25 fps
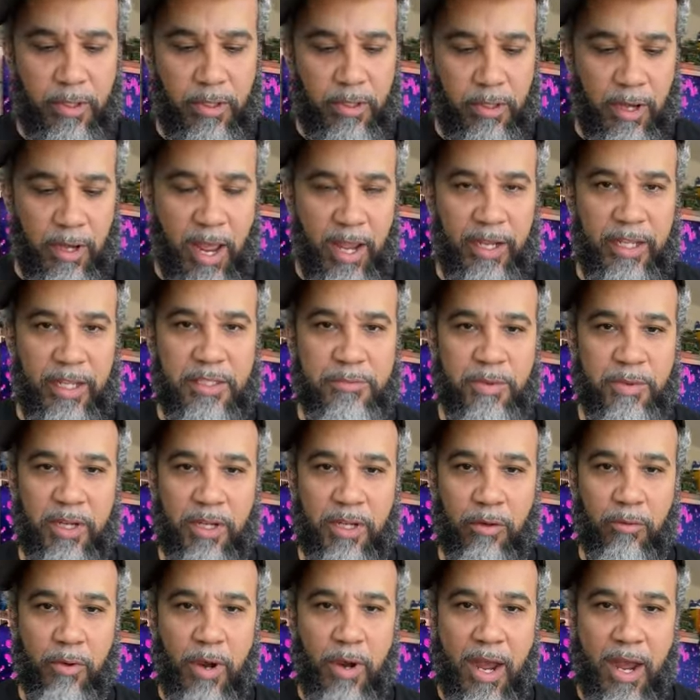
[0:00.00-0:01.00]
Like it's been
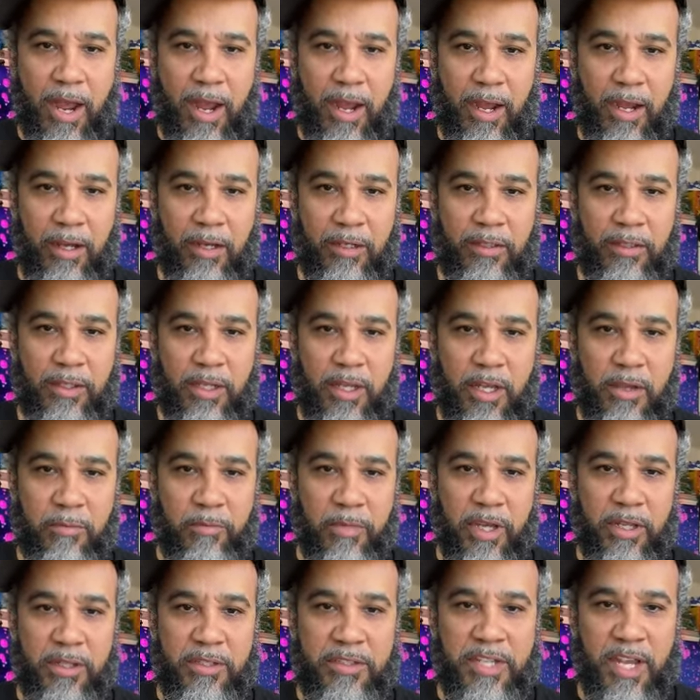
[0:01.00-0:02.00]
a while.
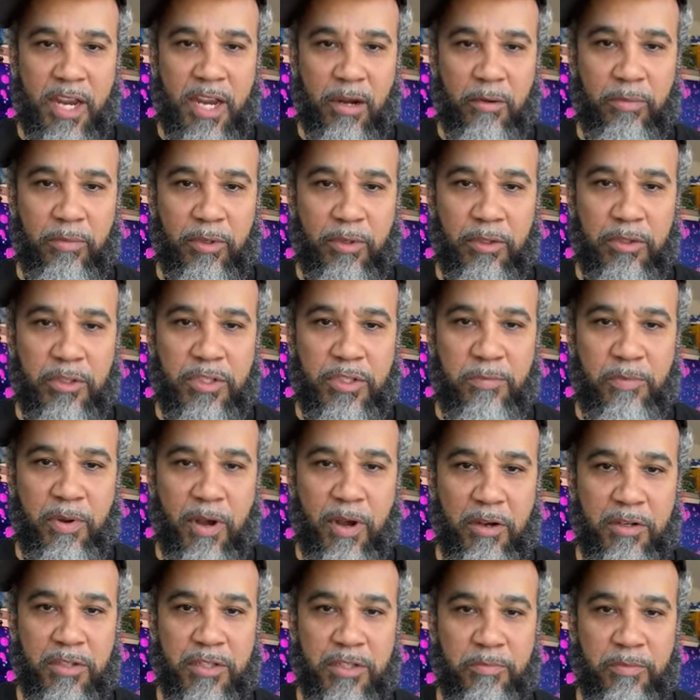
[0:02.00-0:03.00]
Military Blue
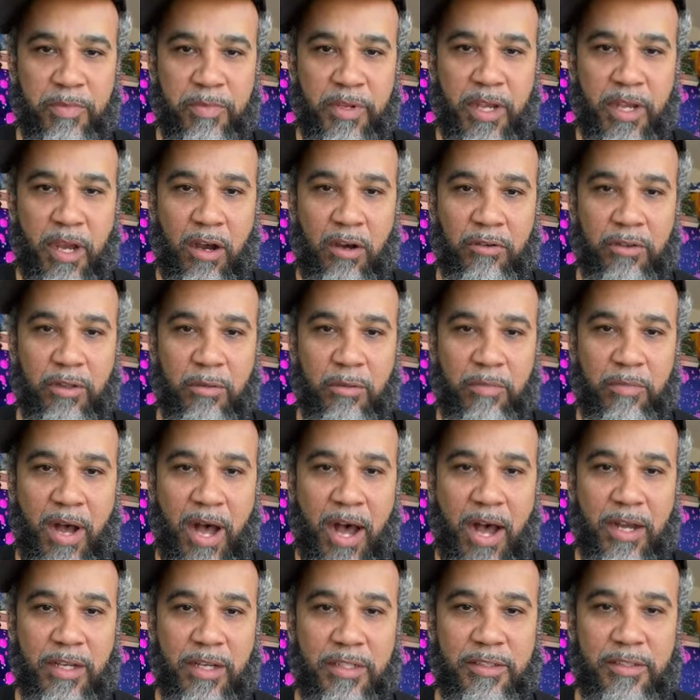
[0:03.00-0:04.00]
supposed to be on the
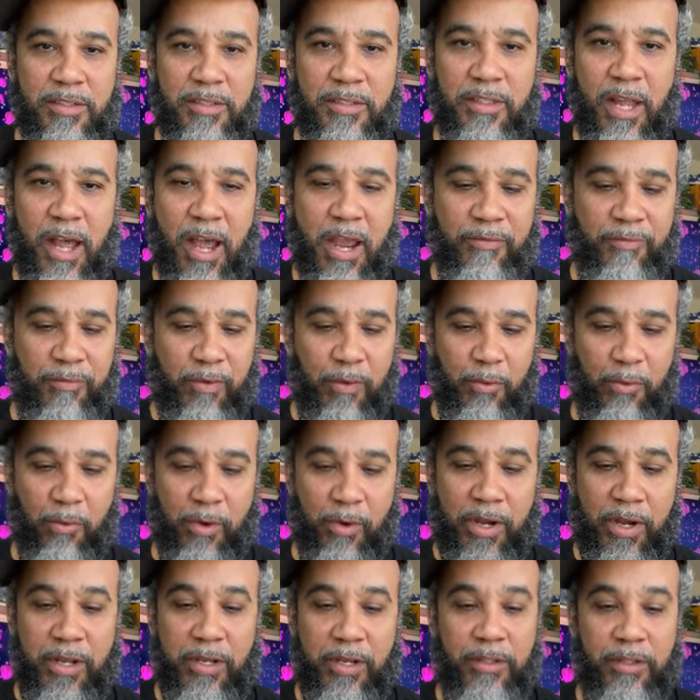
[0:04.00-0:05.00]
box. Like, for
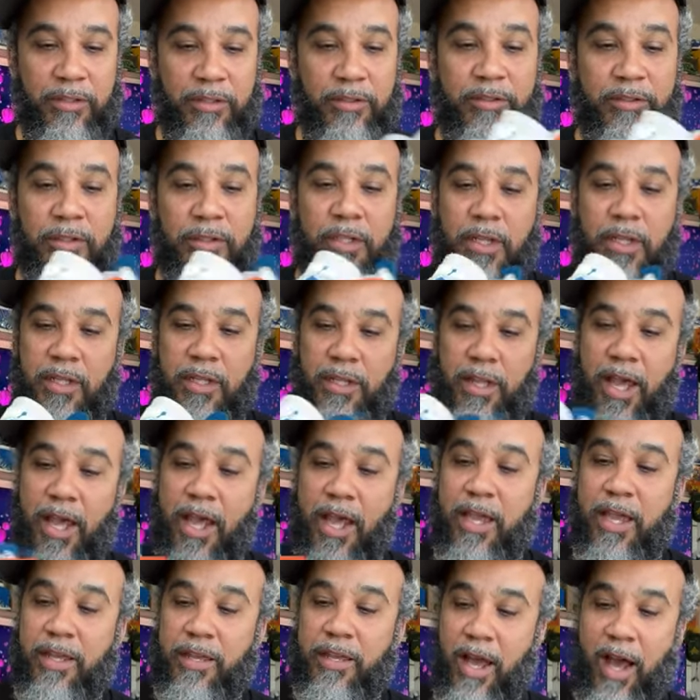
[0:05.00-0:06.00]
real.
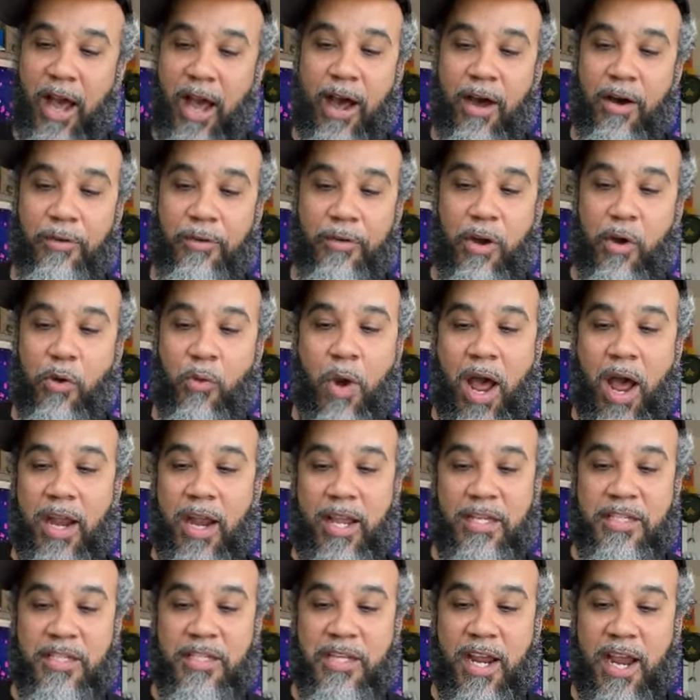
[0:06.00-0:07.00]
They, I don't know why
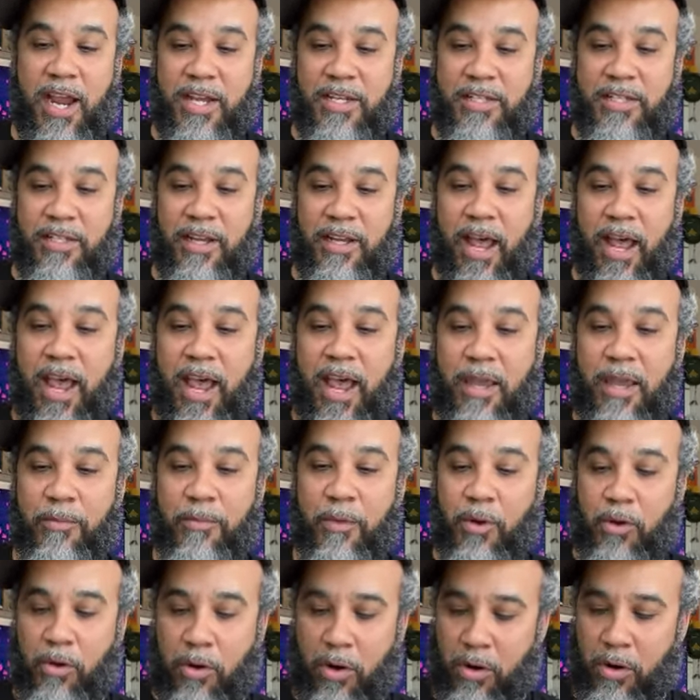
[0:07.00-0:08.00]
they changed the name
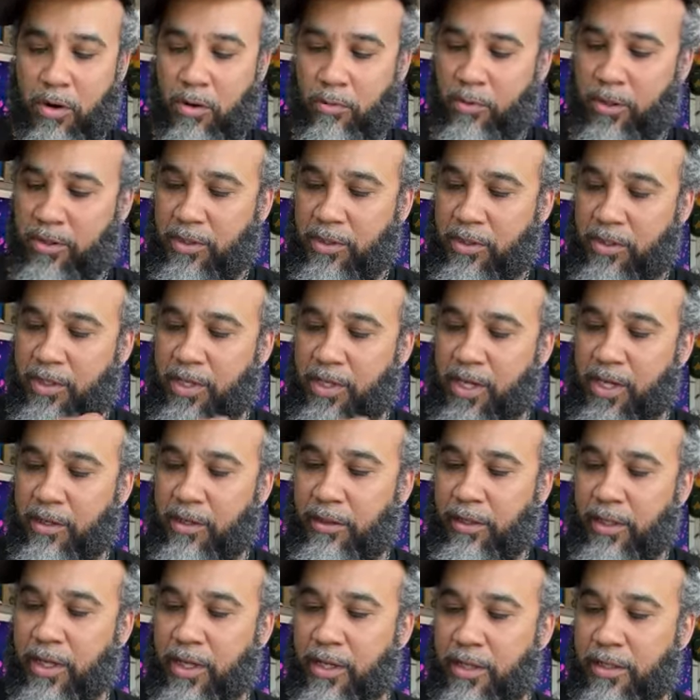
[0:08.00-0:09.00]
or, or what the
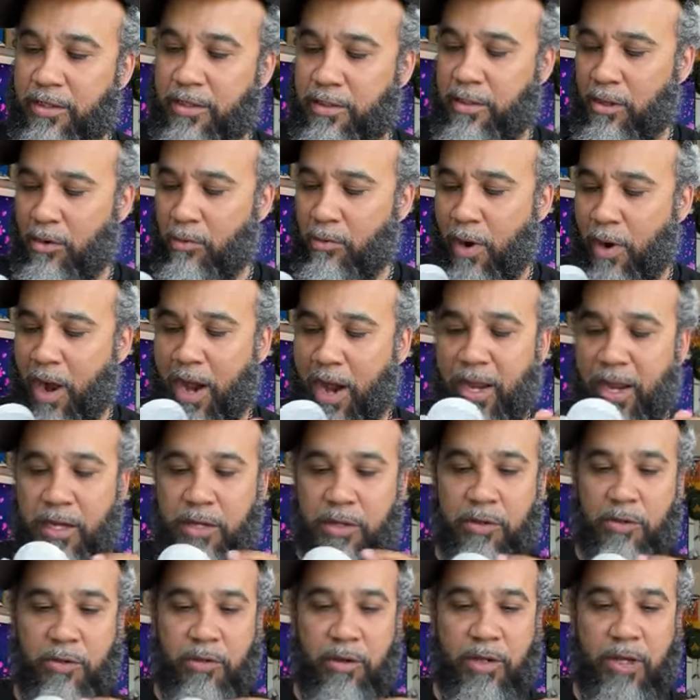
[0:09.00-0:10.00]
deal is or why they
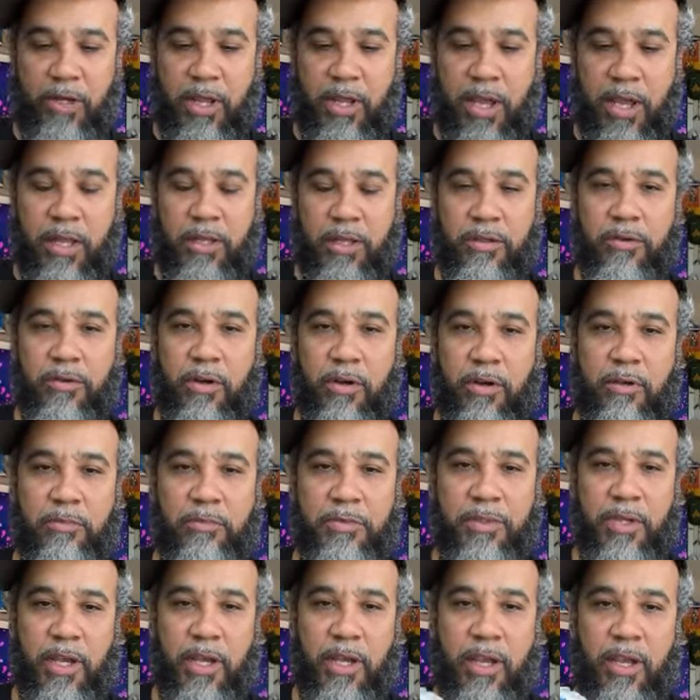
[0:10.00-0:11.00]
doing that. You know what I'm
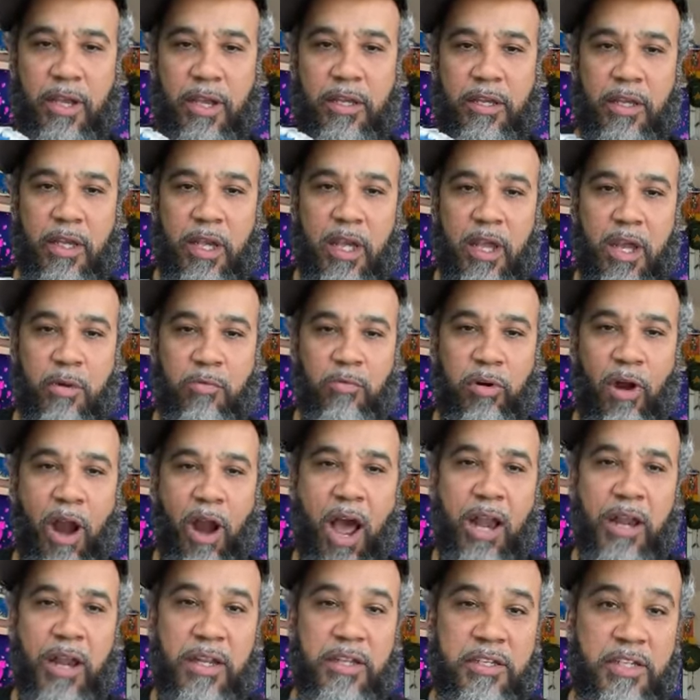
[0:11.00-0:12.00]
saying?
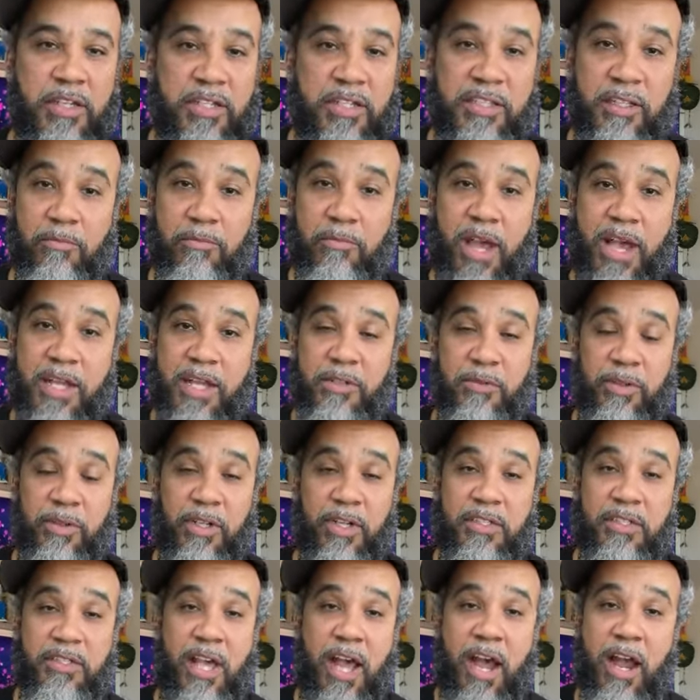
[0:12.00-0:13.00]
Probably just to mess with
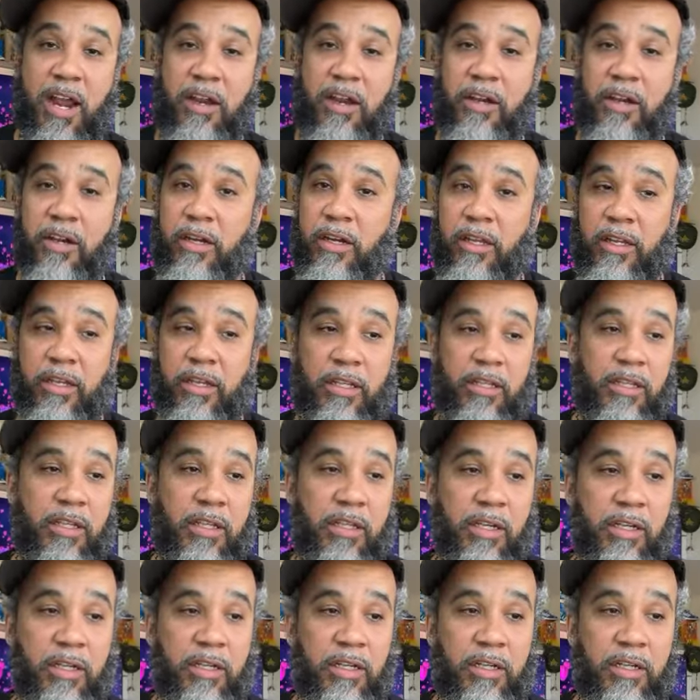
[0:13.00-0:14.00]
us out here in
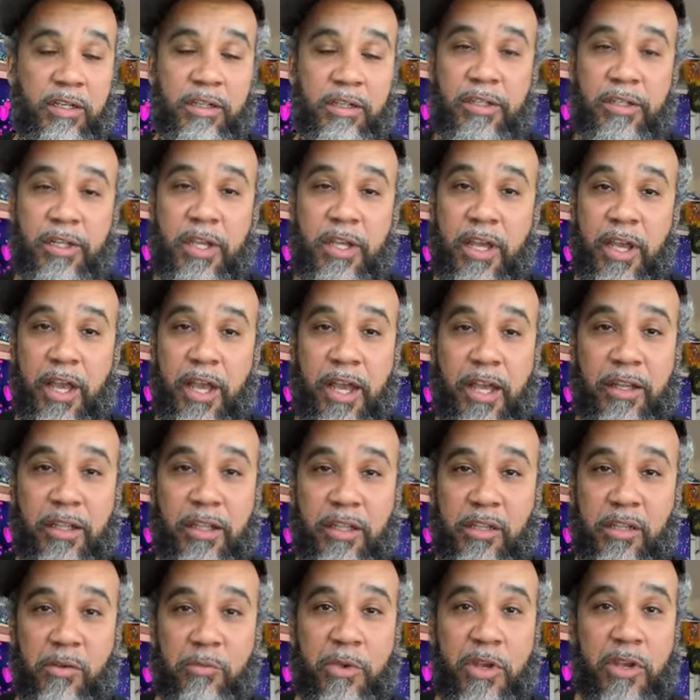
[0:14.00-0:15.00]
the, uh, in
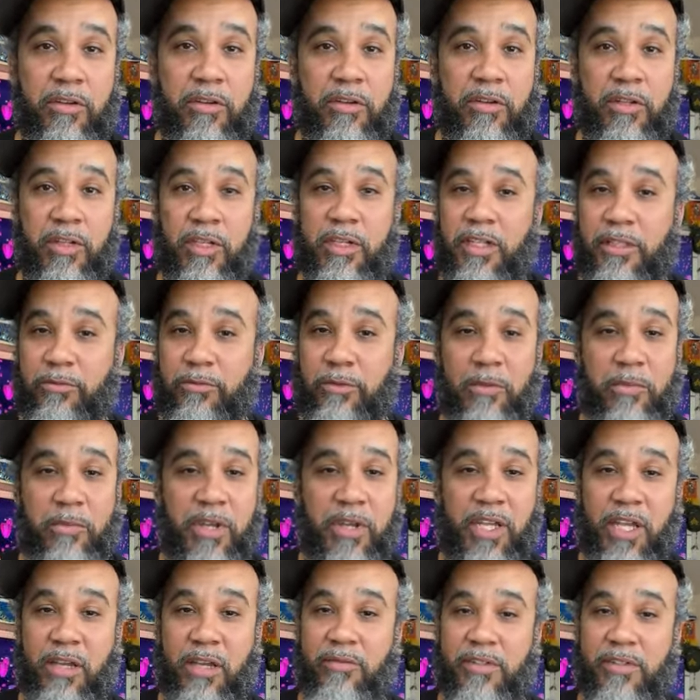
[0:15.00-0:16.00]
the community because we
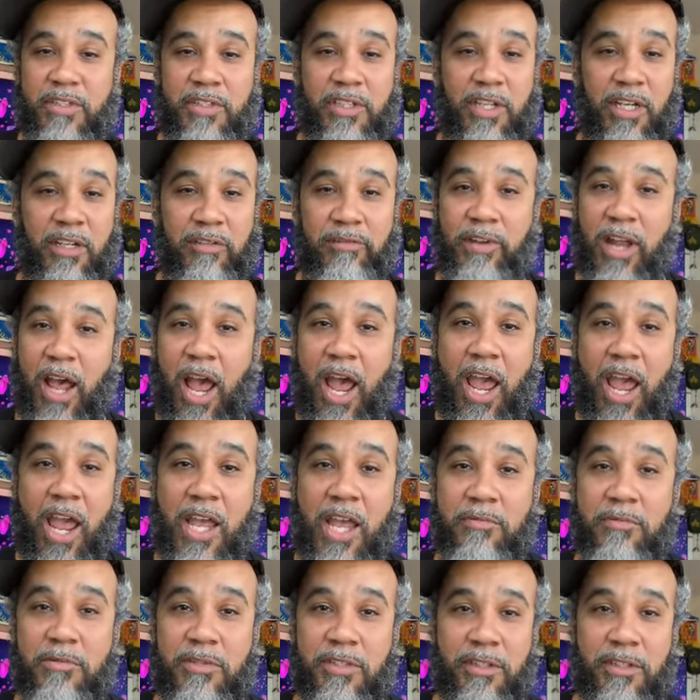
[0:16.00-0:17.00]
be giving stuff
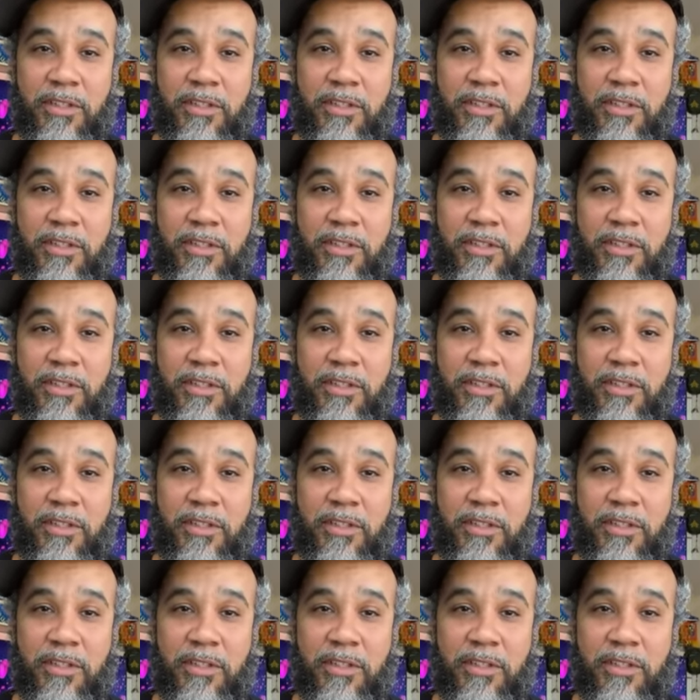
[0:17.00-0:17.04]
names